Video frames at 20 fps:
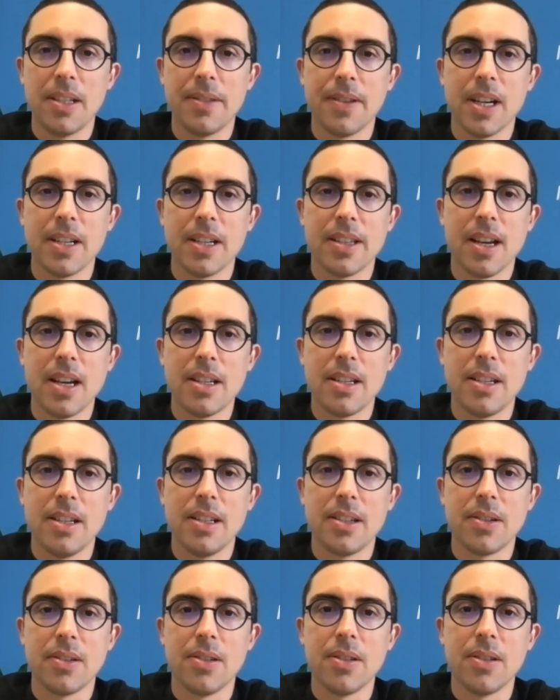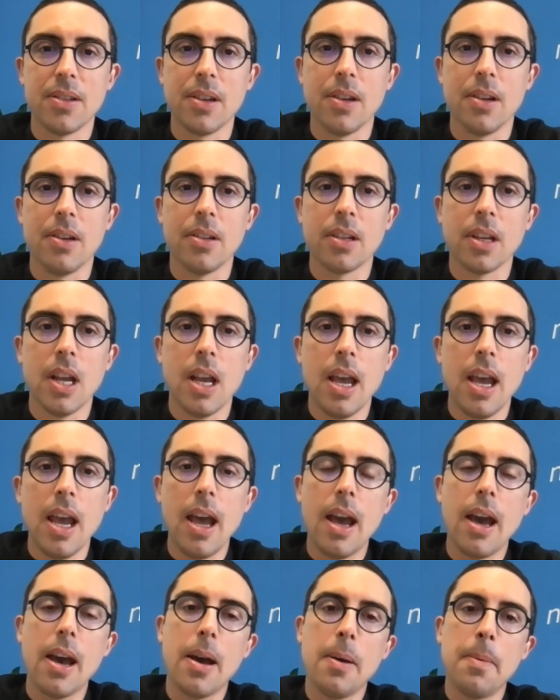As far as IT is concerned.
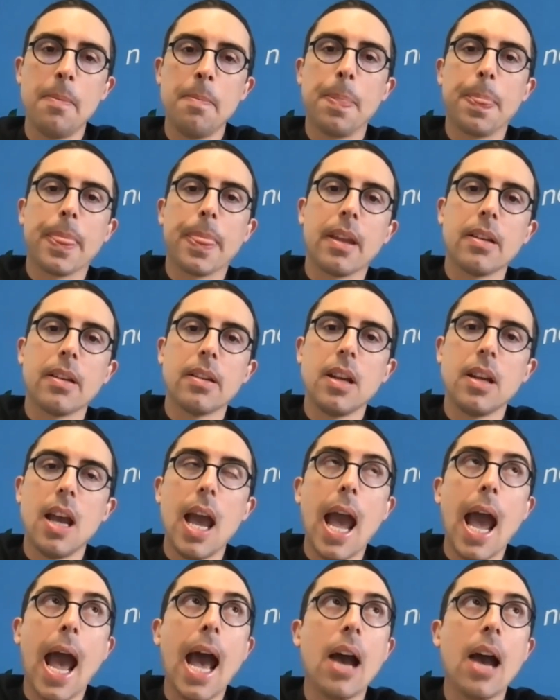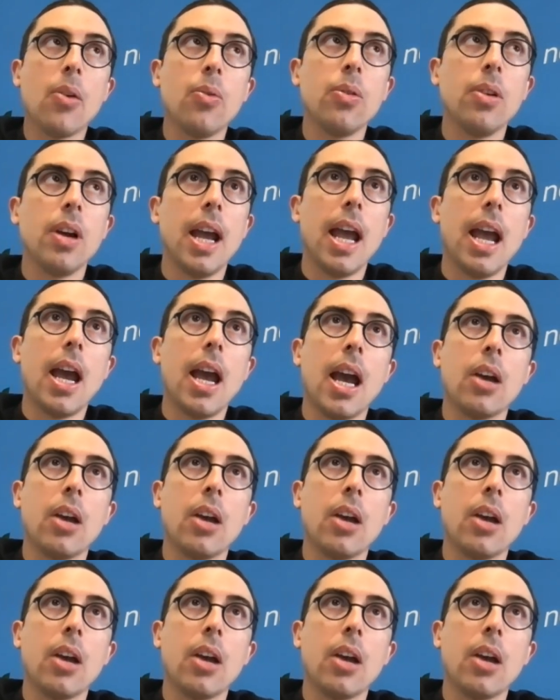How